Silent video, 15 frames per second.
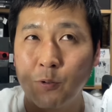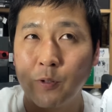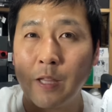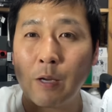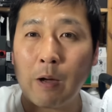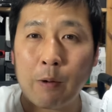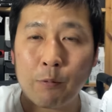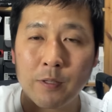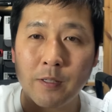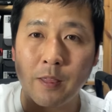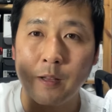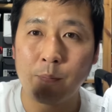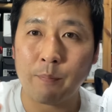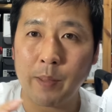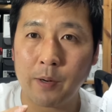I would say
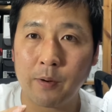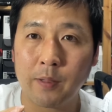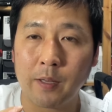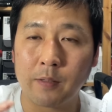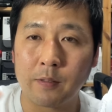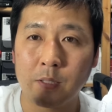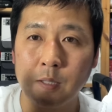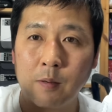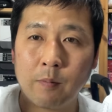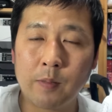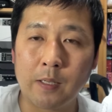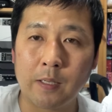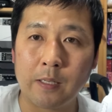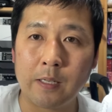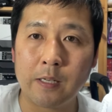they're better than some of
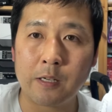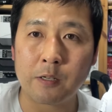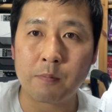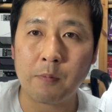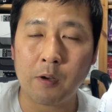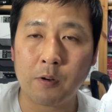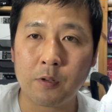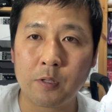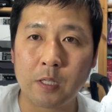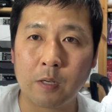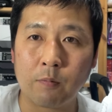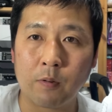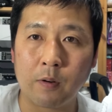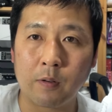the Adidas models that were